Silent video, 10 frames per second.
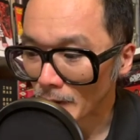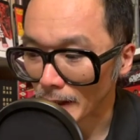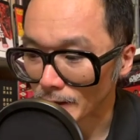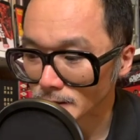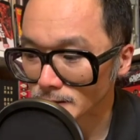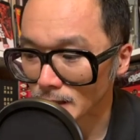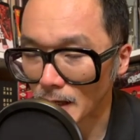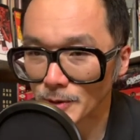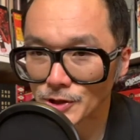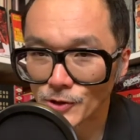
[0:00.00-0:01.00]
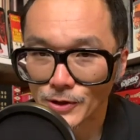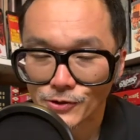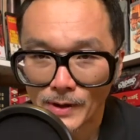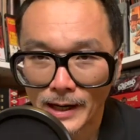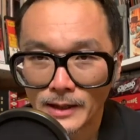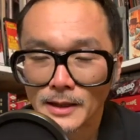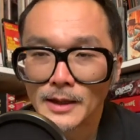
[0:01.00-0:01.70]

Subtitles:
And this is a commentary track